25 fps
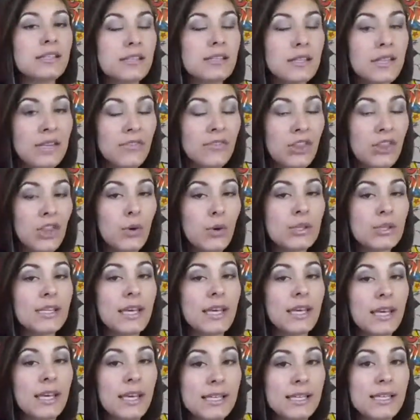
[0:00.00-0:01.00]
even though it
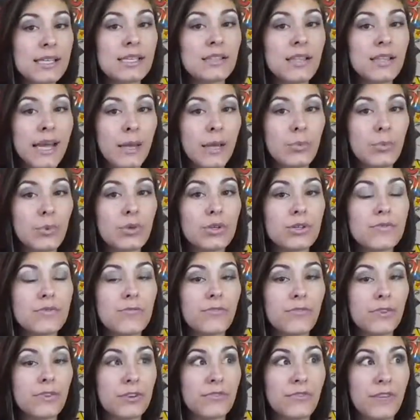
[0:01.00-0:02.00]
is labeled
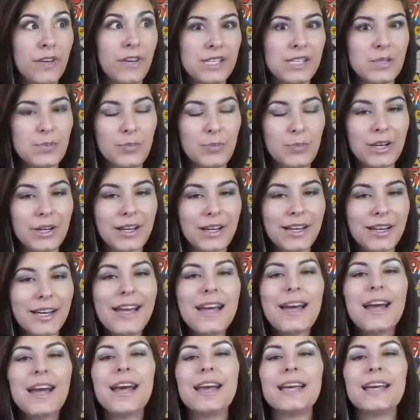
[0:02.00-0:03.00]
for Facebook,
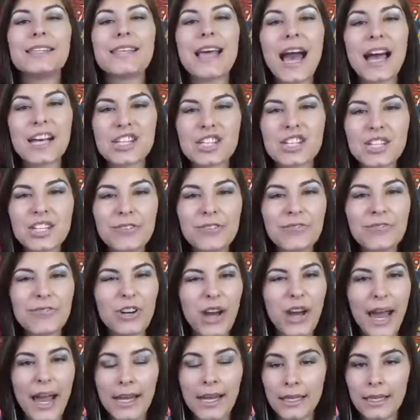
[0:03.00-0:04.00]
it's actually
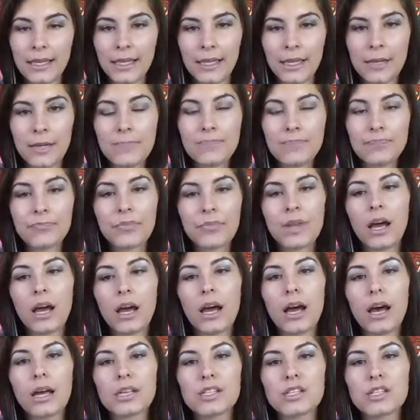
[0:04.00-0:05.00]
for any
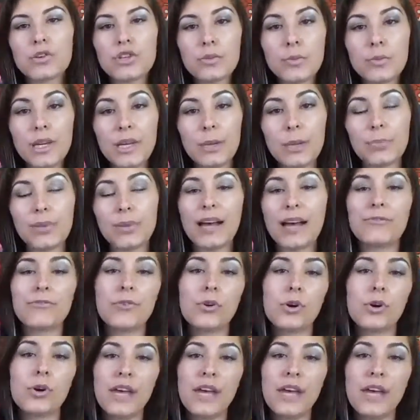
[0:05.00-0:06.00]
social media
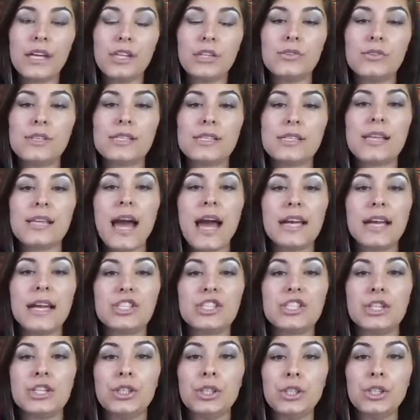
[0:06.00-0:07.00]
platform that you decide
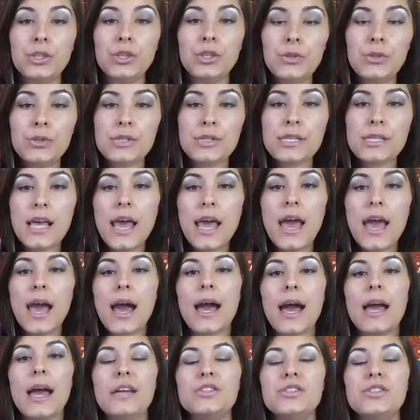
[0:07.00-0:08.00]
to use.
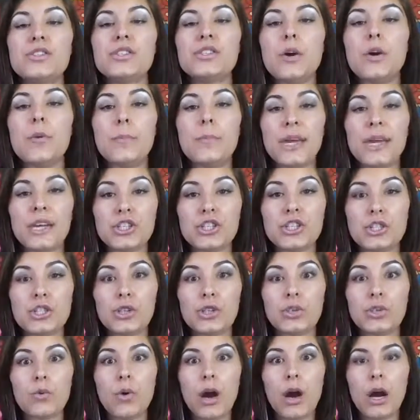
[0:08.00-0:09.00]
And so make sure
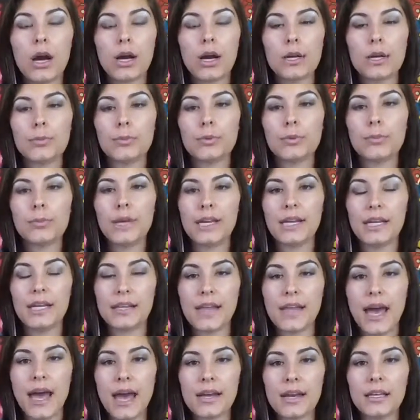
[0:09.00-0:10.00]
you are implementing
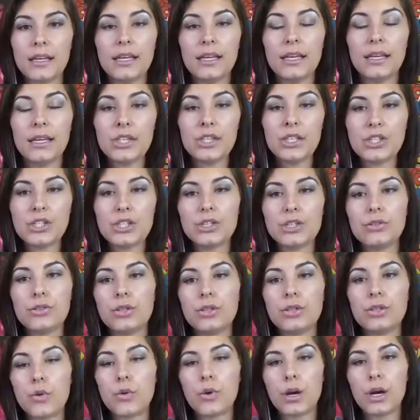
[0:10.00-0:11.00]
that into
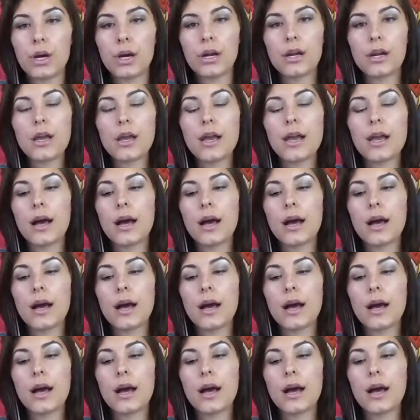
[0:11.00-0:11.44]
your